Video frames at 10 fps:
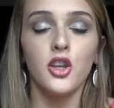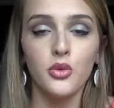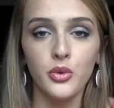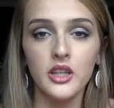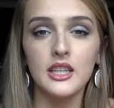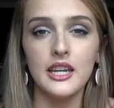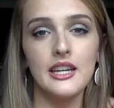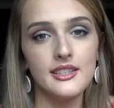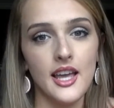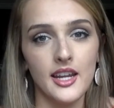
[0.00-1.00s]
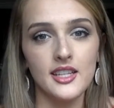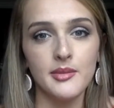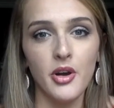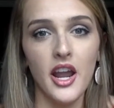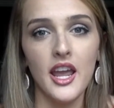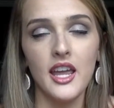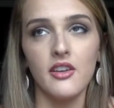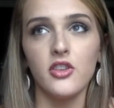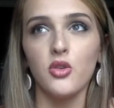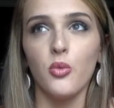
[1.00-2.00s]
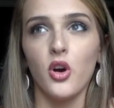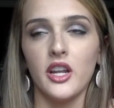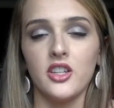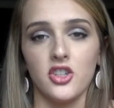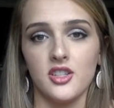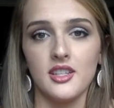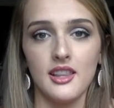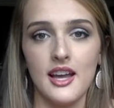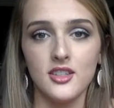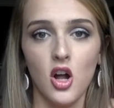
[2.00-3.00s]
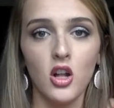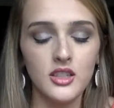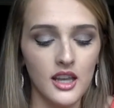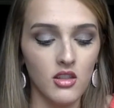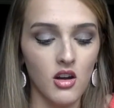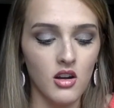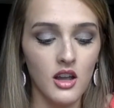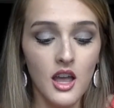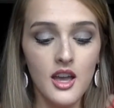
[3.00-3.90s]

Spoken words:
you really need a setting spray if you want it just to last all day long.